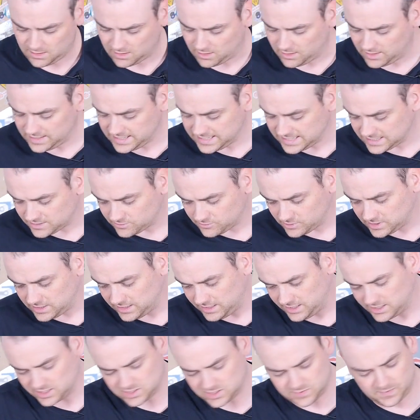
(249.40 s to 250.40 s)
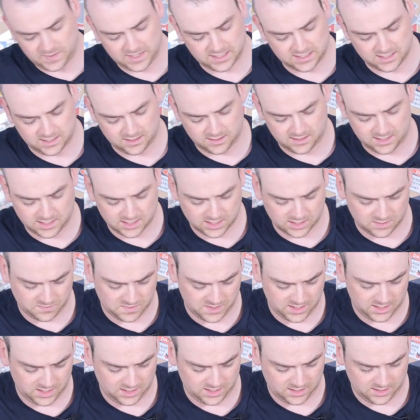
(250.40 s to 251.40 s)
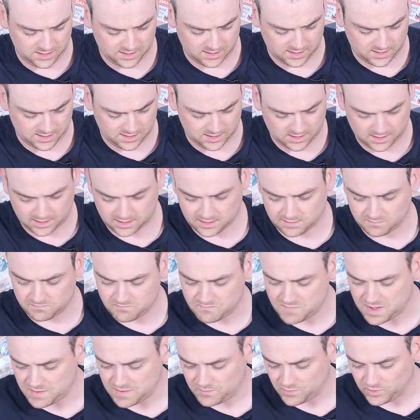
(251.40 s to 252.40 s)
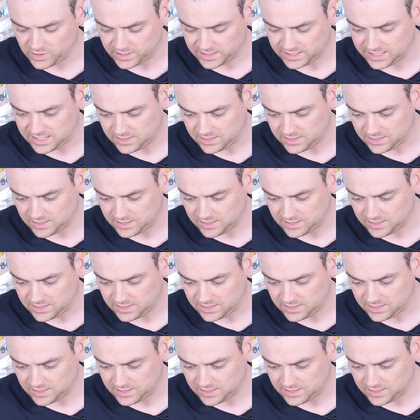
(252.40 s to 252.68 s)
I had really expected this to be a uh, membrane